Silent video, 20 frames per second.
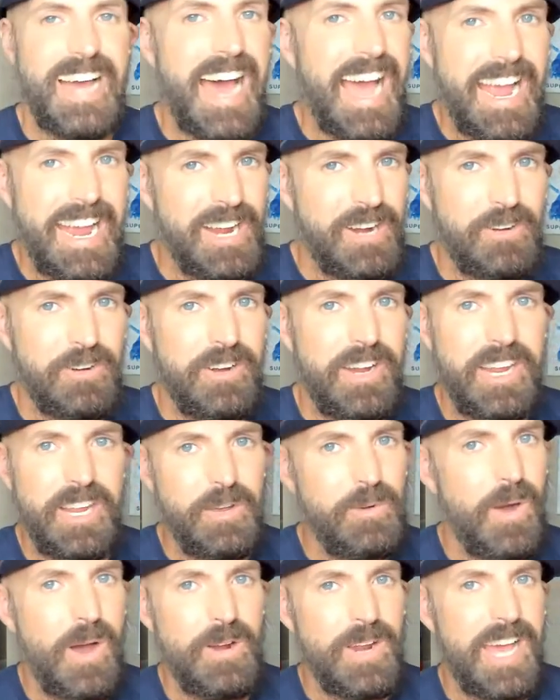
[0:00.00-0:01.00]
I agree.
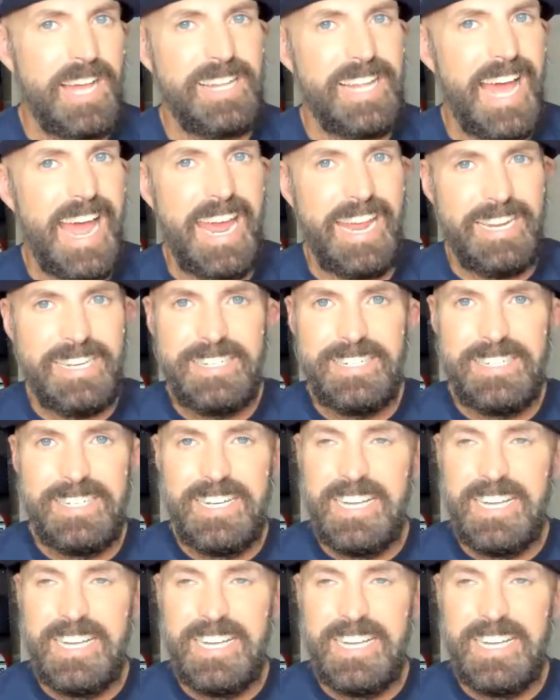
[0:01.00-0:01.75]
You own LA.